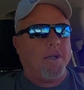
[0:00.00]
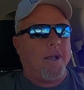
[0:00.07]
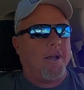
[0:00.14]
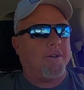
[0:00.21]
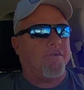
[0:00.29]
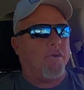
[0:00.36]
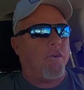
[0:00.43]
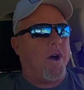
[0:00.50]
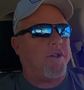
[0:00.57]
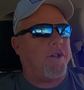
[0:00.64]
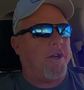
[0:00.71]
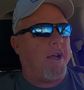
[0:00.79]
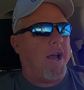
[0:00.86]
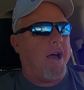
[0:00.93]
Thanks for
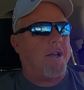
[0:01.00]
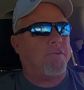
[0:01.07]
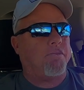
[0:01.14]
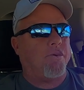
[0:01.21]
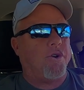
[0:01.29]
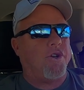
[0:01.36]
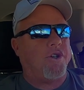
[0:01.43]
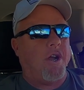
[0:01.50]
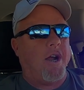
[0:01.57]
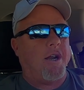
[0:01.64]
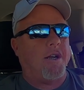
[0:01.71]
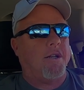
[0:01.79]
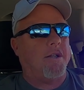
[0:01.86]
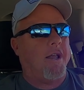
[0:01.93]
watching, guys.
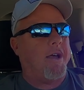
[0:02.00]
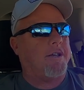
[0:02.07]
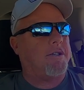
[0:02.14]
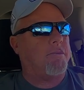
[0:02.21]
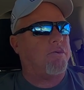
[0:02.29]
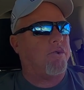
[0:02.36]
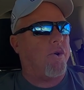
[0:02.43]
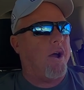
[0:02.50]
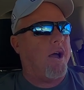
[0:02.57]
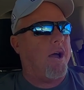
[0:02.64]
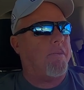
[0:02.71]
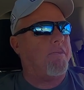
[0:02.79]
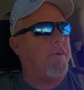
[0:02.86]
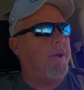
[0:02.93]
Appreciate it. Like,
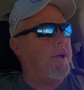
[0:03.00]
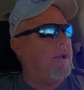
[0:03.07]
subscribe.